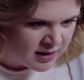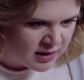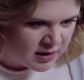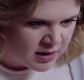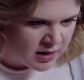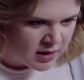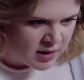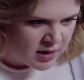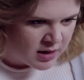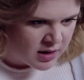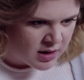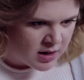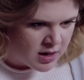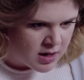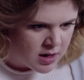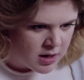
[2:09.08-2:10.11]

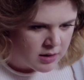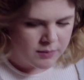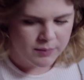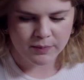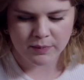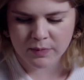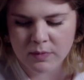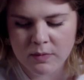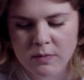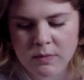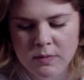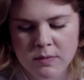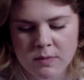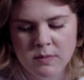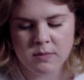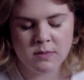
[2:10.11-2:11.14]

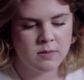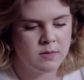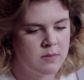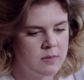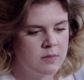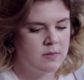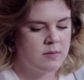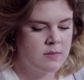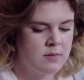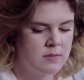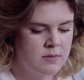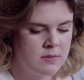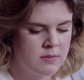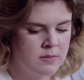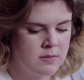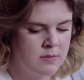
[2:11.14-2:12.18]
[no speech]